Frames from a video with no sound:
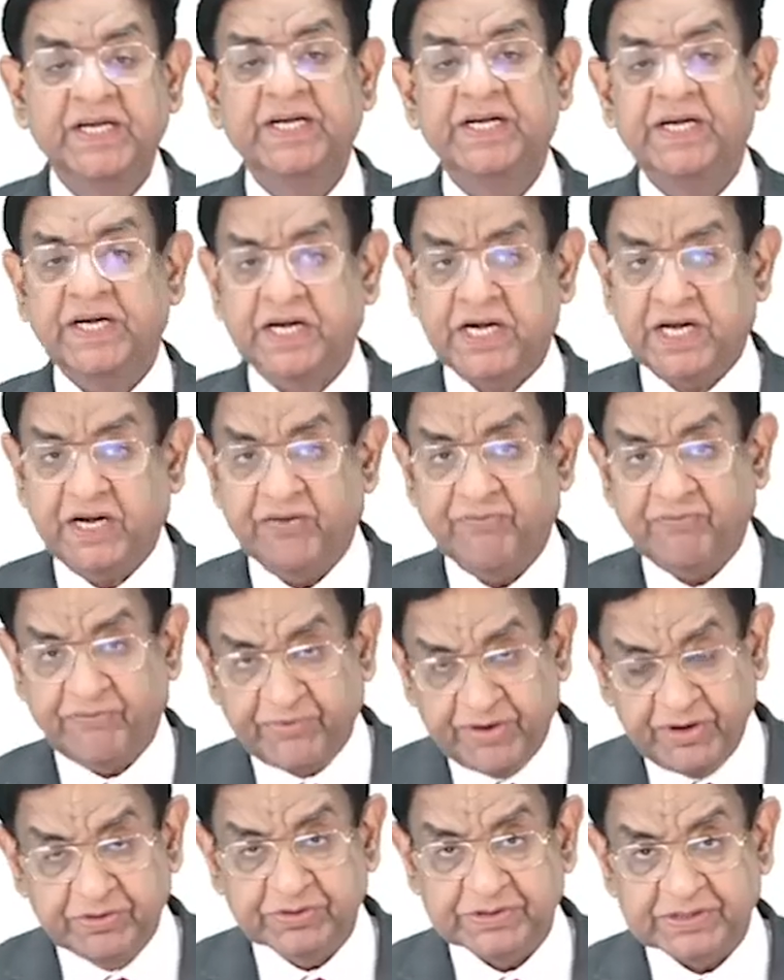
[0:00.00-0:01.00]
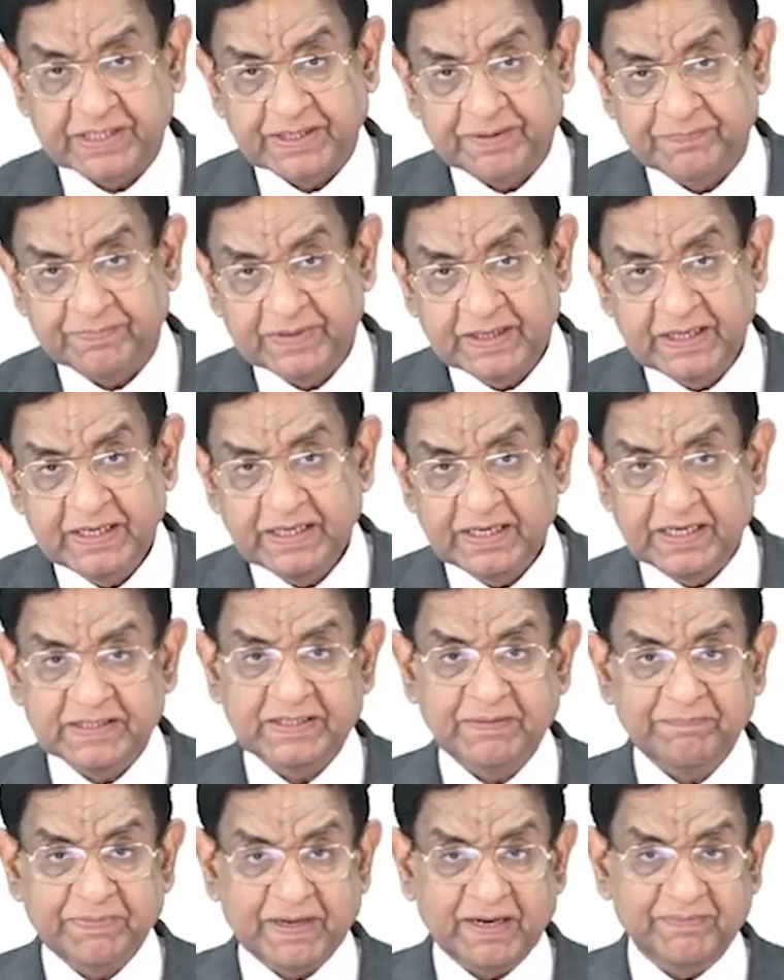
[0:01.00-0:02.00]
confusion.
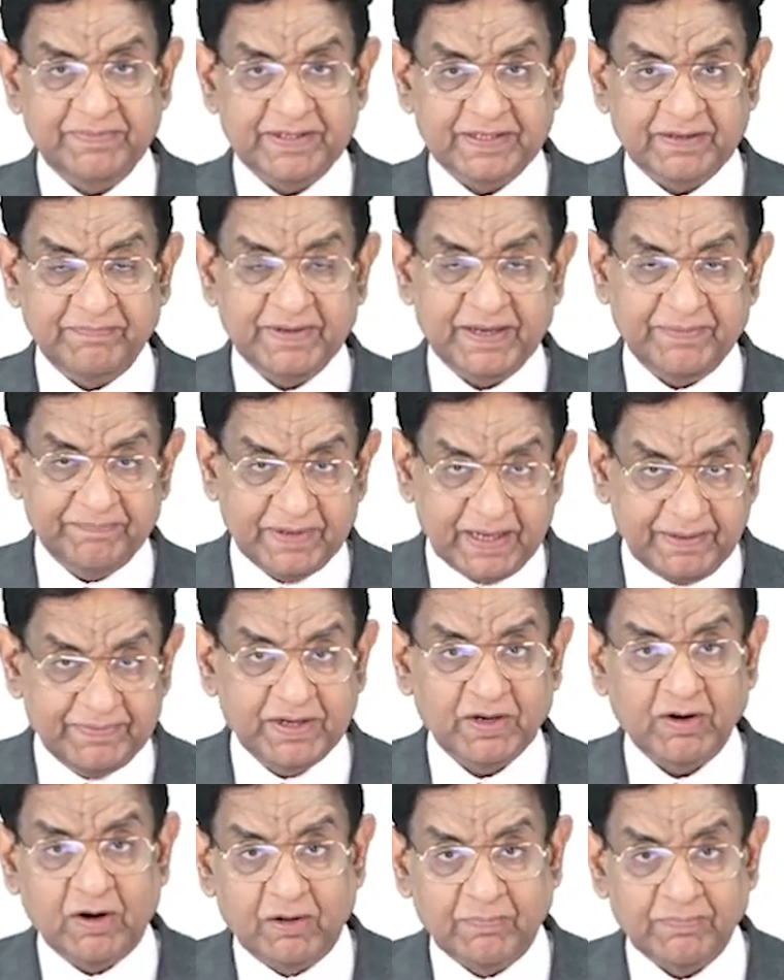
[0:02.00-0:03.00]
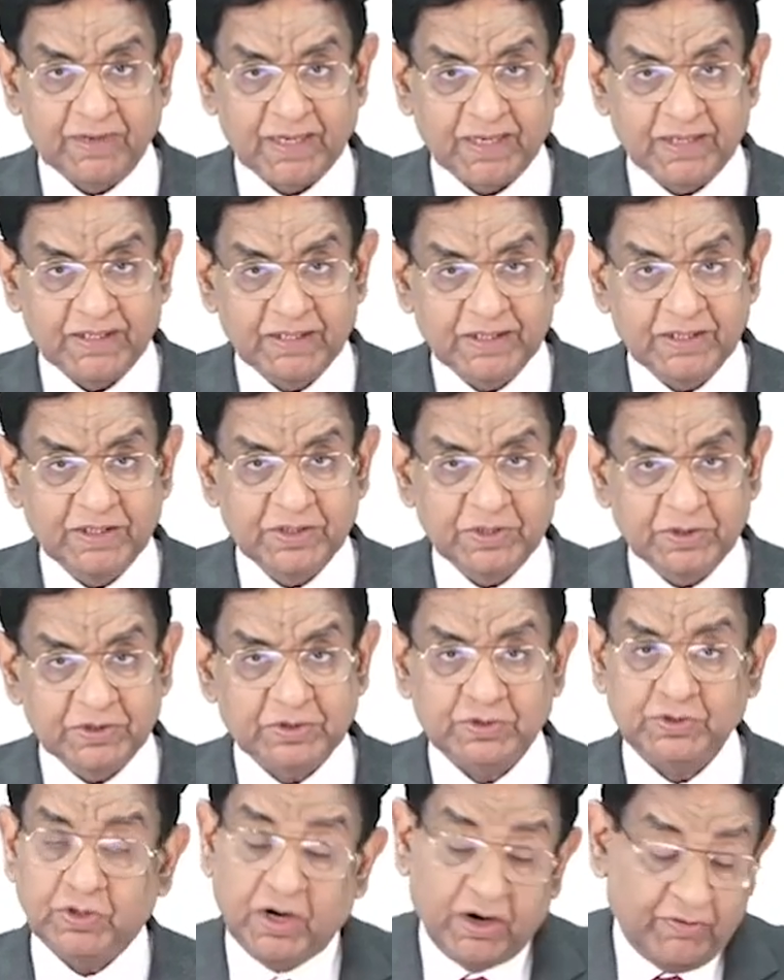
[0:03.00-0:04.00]
Other parameter may be normal.
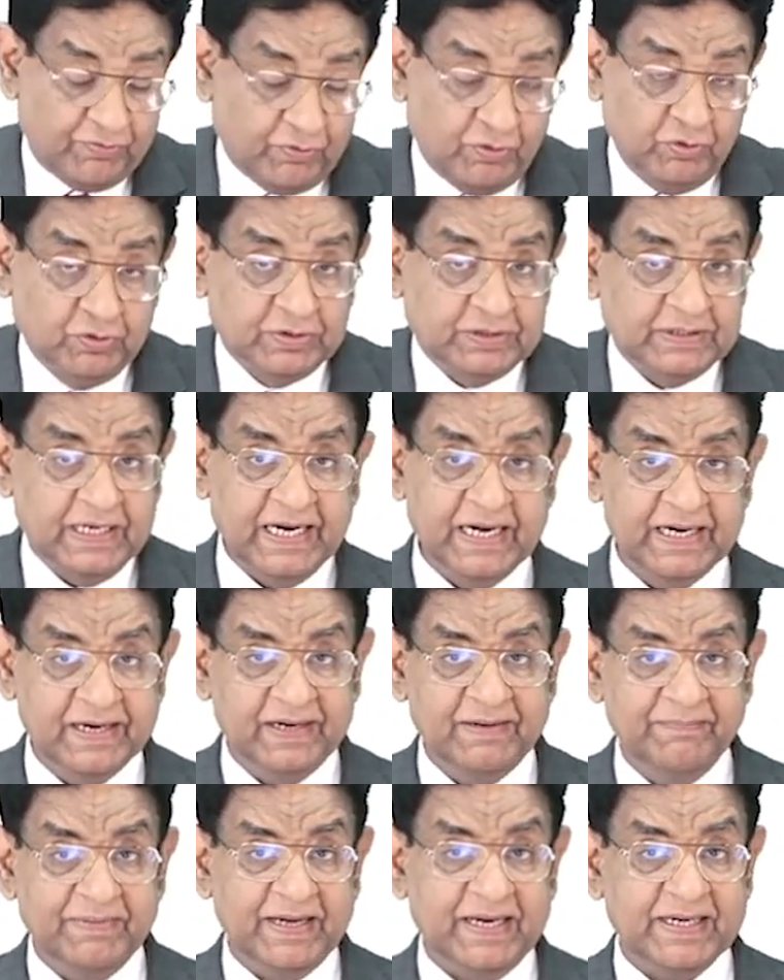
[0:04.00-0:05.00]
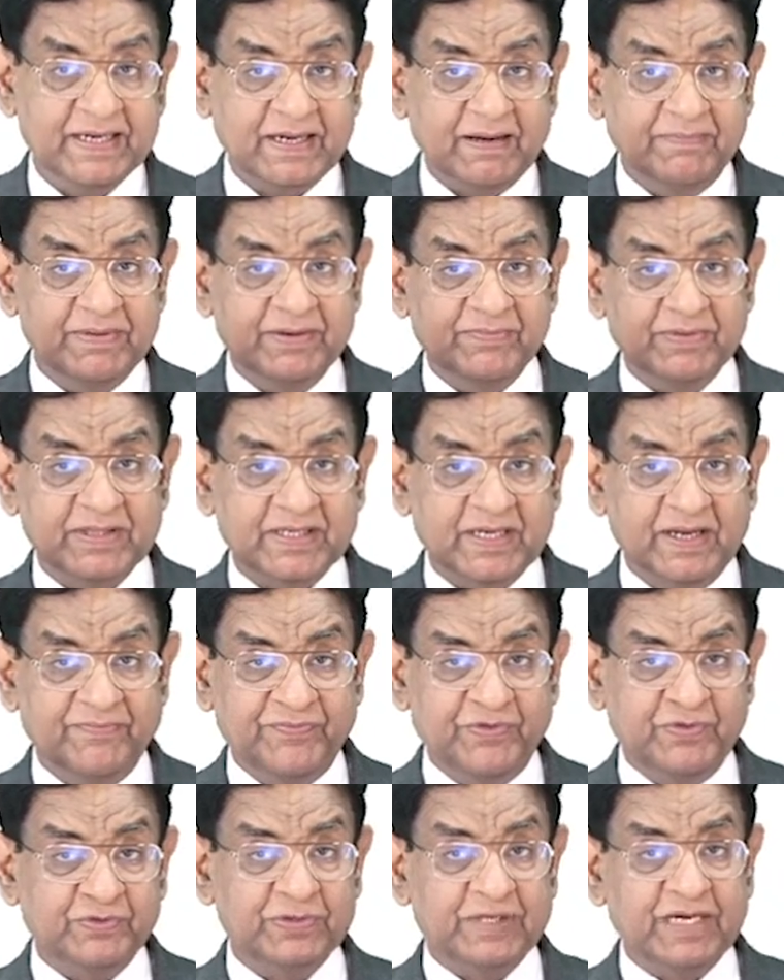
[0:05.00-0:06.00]
So of course, elderly men coming with
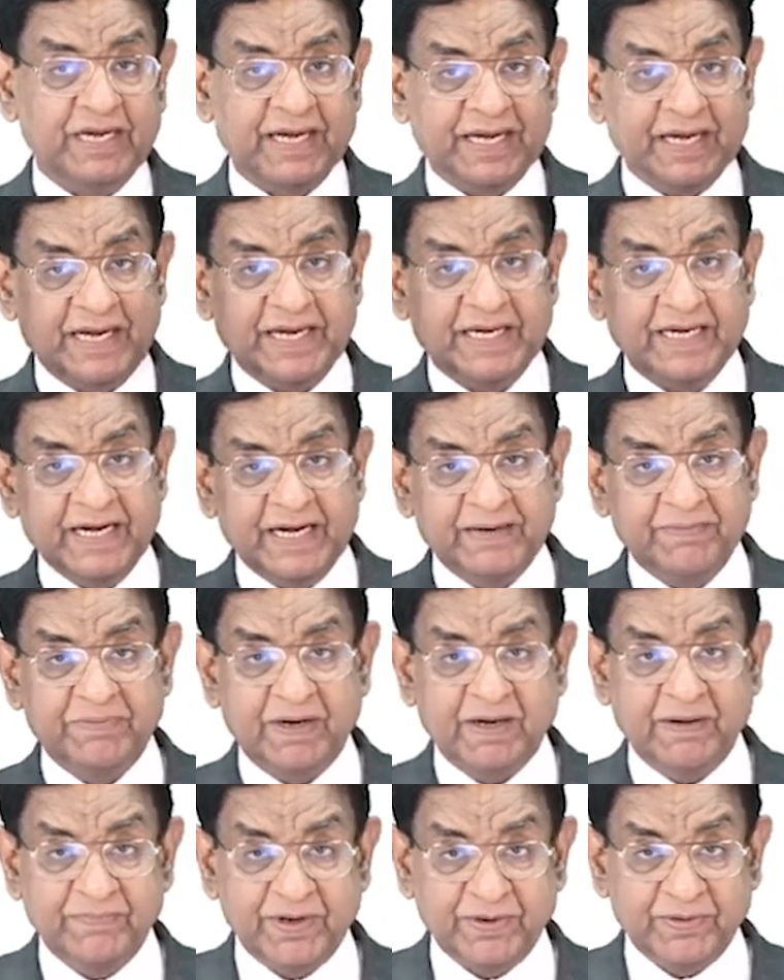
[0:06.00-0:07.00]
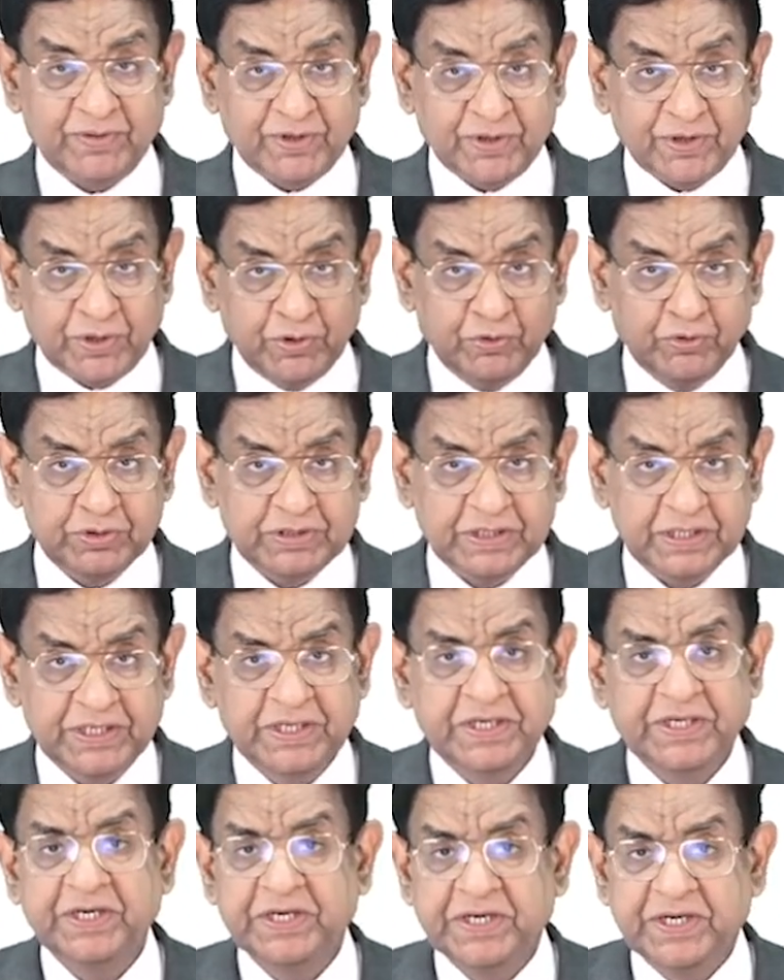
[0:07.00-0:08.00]
confusion, again it becomes a huge
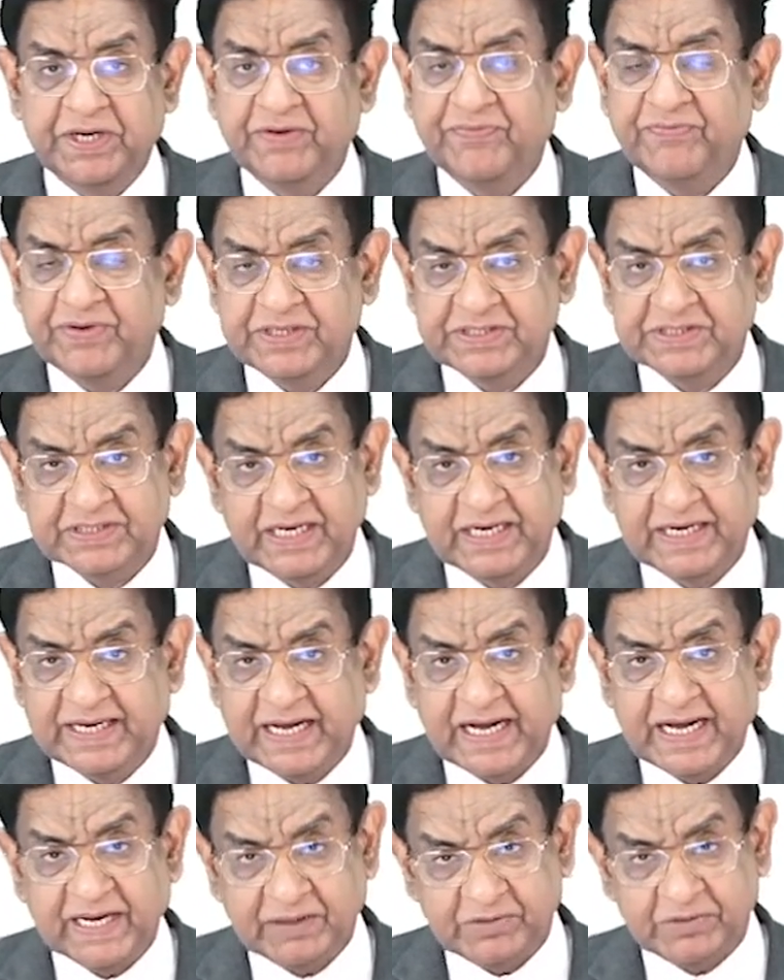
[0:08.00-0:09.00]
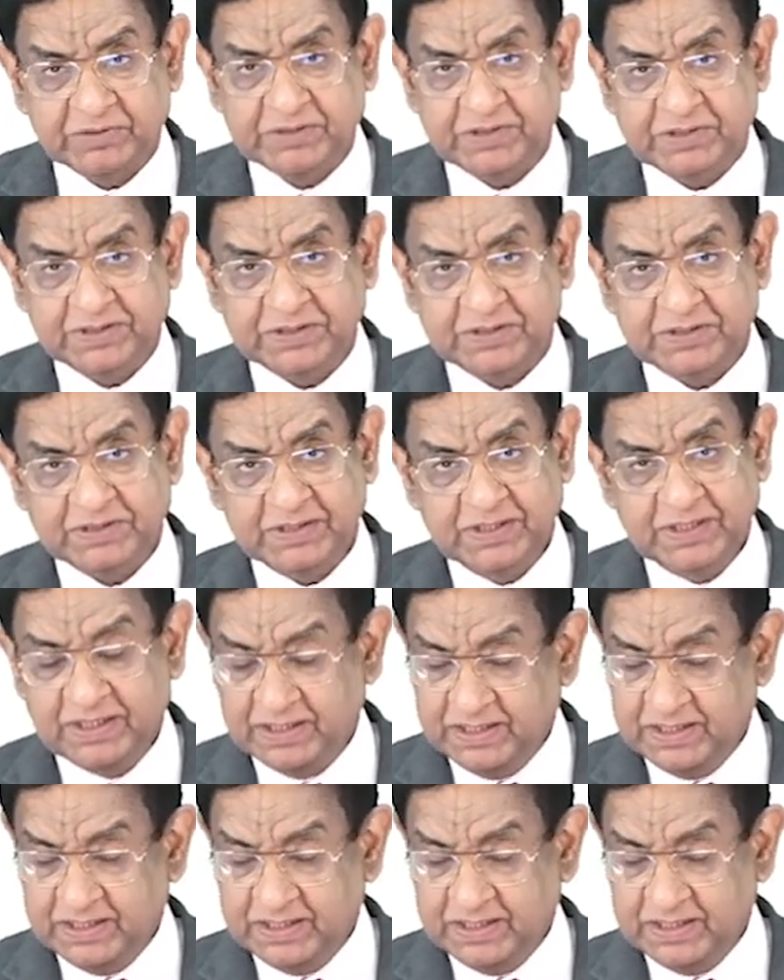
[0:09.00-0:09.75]
differential diagnosis.